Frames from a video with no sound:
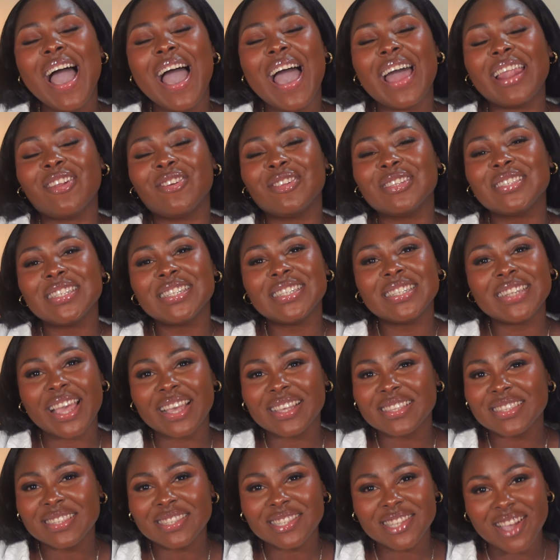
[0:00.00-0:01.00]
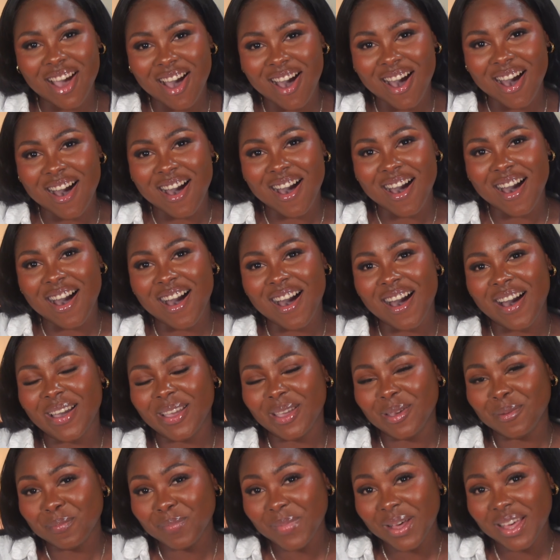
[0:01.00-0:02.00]
And until next
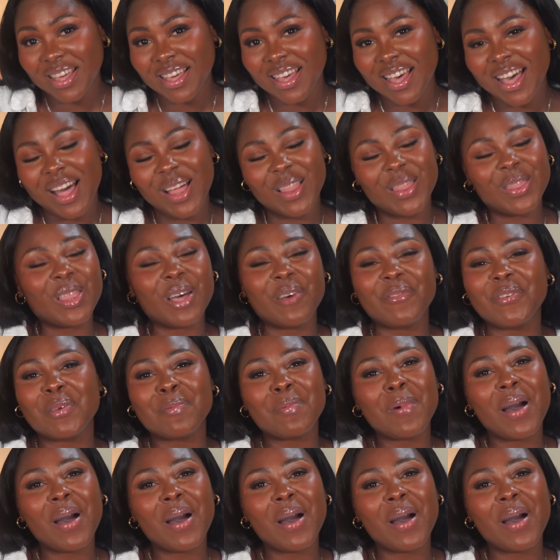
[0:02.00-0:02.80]
time, love you,